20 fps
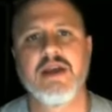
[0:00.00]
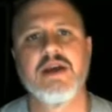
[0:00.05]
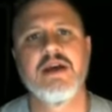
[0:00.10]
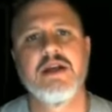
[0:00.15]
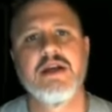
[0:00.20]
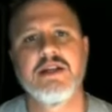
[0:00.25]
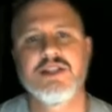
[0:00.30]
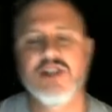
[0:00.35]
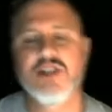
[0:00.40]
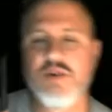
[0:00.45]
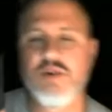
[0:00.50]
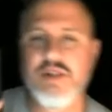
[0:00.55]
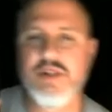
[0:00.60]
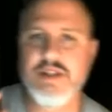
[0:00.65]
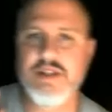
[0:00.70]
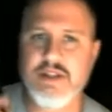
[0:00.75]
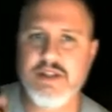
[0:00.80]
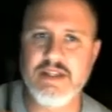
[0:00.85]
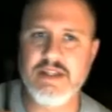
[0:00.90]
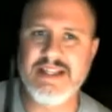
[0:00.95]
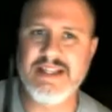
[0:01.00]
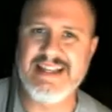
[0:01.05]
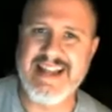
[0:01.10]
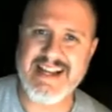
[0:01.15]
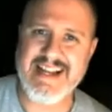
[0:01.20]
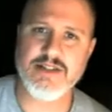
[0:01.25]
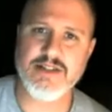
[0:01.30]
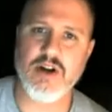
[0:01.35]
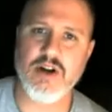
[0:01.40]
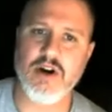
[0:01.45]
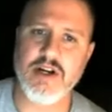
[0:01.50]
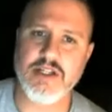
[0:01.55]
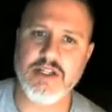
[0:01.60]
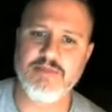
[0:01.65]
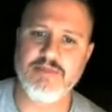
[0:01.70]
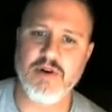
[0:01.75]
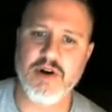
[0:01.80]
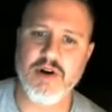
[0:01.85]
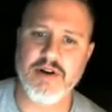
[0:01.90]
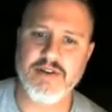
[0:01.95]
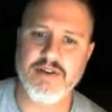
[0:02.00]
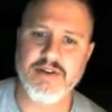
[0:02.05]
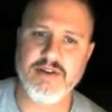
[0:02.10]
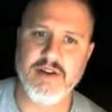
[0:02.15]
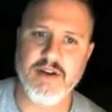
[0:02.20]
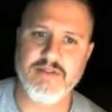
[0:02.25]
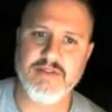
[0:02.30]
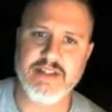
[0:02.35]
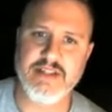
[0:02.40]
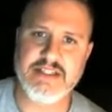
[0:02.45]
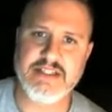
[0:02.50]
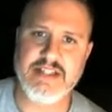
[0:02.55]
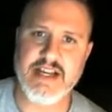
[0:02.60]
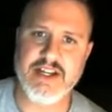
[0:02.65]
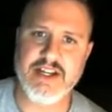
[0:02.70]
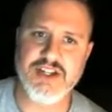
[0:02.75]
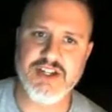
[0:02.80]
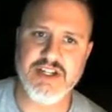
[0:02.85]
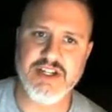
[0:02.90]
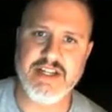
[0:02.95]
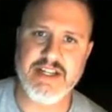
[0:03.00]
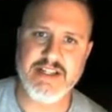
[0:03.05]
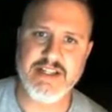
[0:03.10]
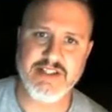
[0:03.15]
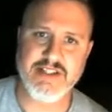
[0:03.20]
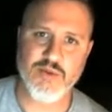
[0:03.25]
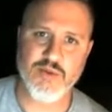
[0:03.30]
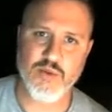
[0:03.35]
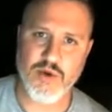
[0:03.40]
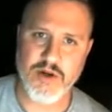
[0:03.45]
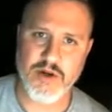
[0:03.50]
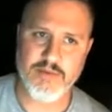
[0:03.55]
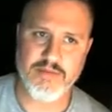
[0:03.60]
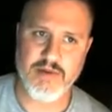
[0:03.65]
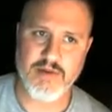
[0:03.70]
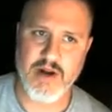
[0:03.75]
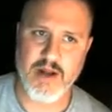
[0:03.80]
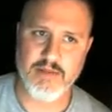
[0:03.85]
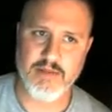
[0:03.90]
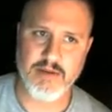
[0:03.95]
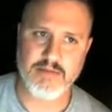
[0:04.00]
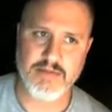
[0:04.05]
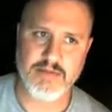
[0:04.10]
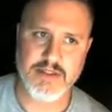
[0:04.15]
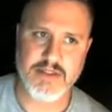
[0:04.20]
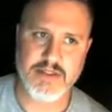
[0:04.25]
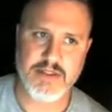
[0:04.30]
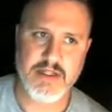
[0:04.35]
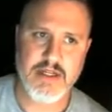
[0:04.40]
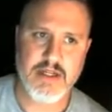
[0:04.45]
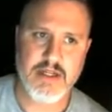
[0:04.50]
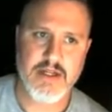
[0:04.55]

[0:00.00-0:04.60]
so the next hardest part of this section is the word problems.